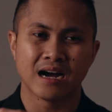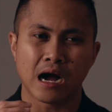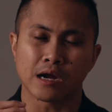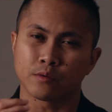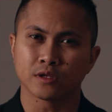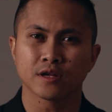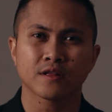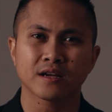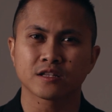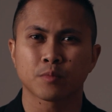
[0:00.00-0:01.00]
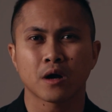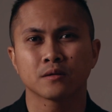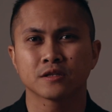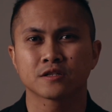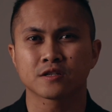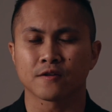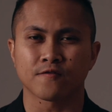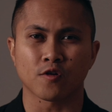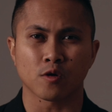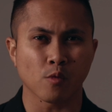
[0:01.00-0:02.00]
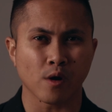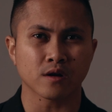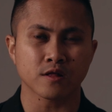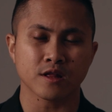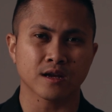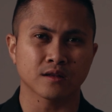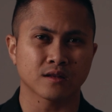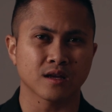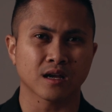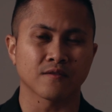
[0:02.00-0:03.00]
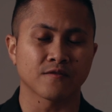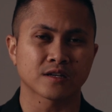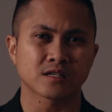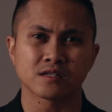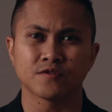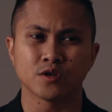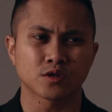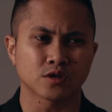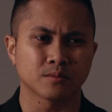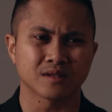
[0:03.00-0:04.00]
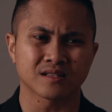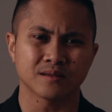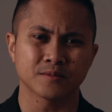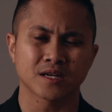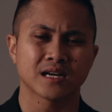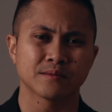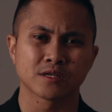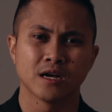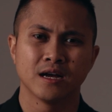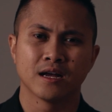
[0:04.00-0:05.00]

I really think it's probably just a firmware thing that they can fix in the future, but sometimes